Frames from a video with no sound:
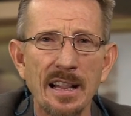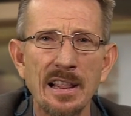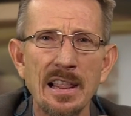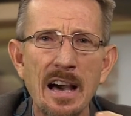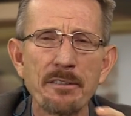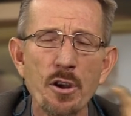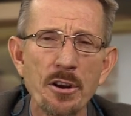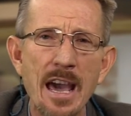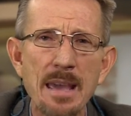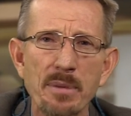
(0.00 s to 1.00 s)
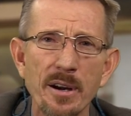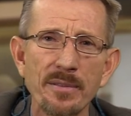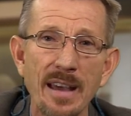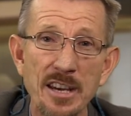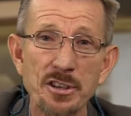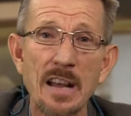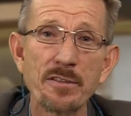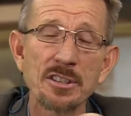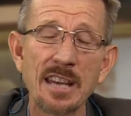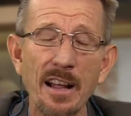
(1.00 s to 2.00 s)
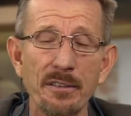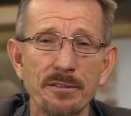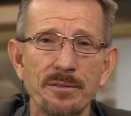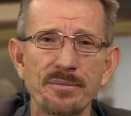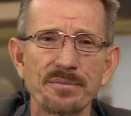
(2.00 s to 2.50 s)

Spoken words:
Love your neighbor as you love yourself.